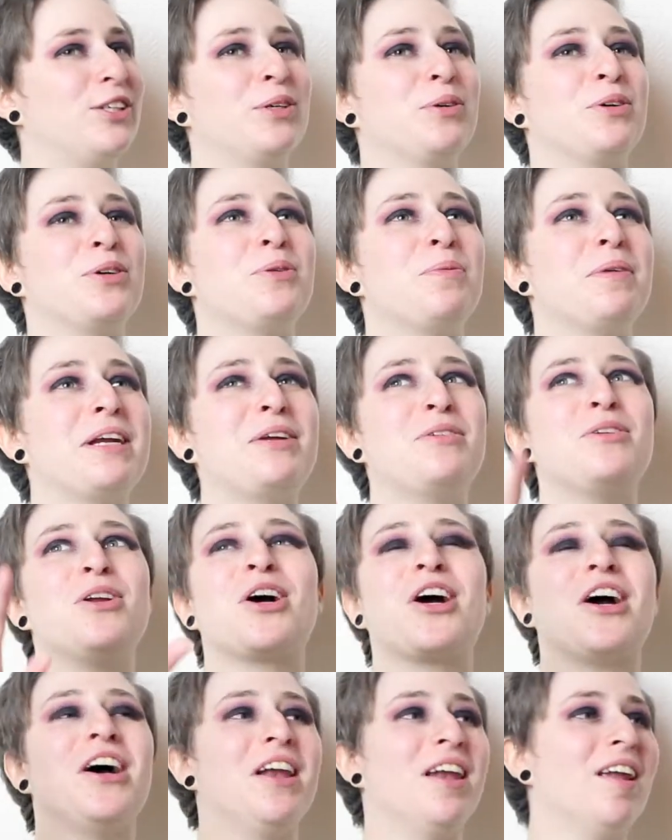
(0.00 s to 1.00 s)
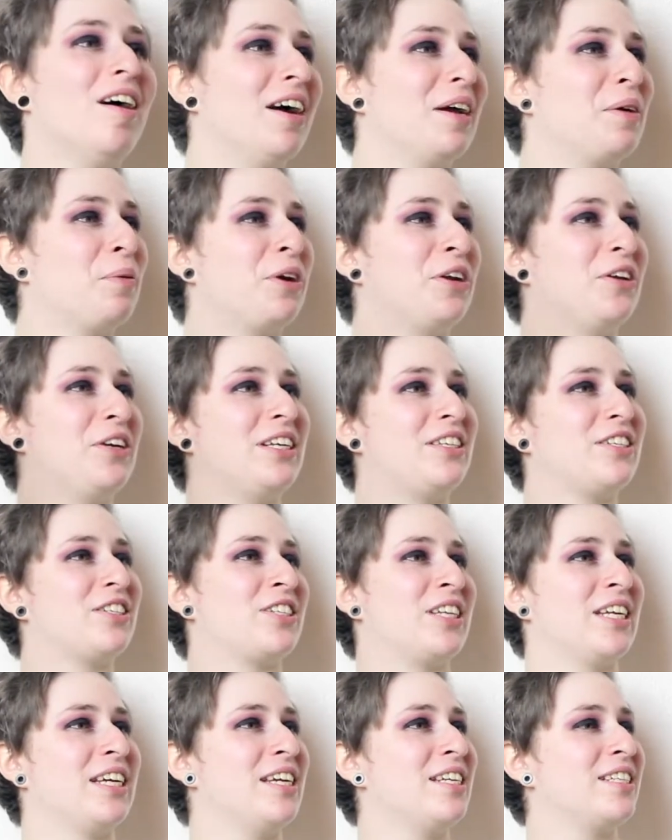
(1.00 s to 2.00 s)
Do you know normally you look at a light when you need to
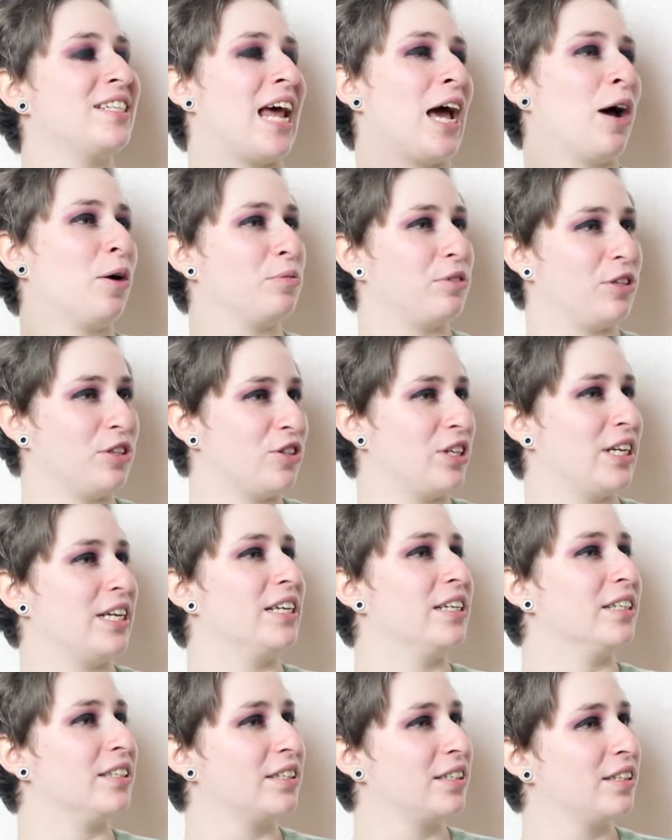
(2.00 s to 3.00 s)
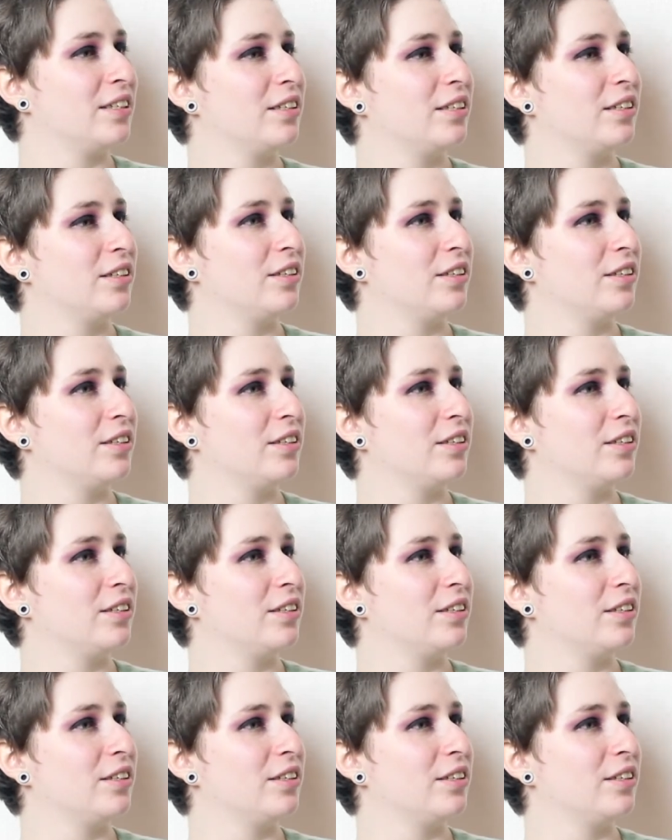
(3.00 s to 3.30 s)
sneeze and it helps you sneeze?